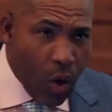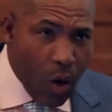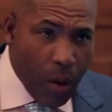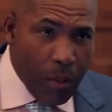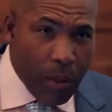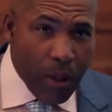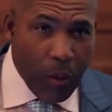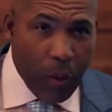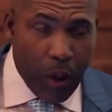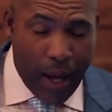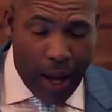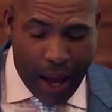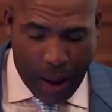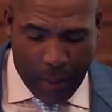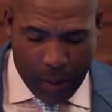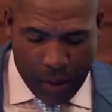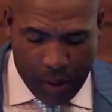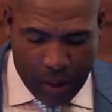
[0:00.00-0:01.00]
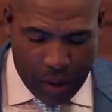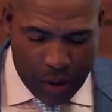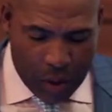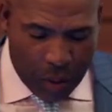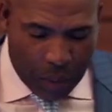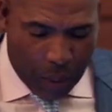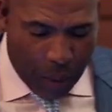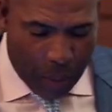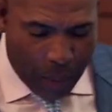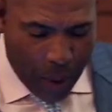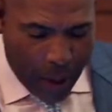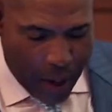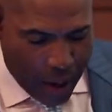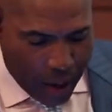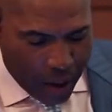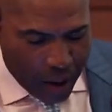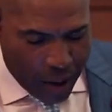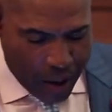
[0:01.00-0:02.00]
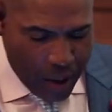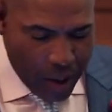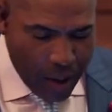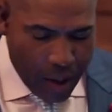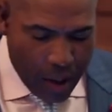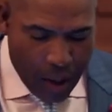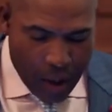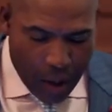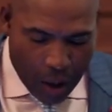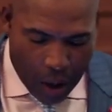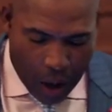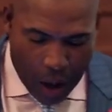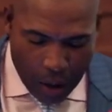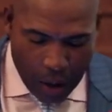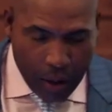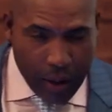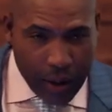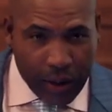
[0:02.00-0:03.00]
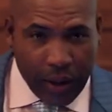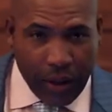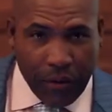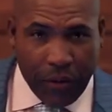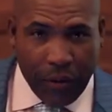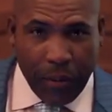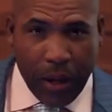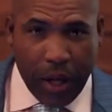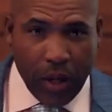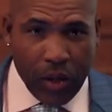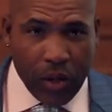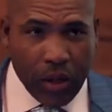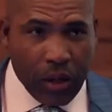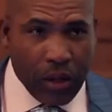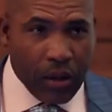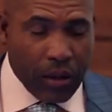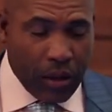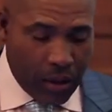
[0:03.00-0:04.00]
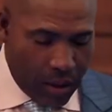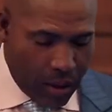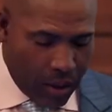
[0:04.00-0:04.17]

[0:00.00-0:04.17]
normally what happens is you prepare all of this information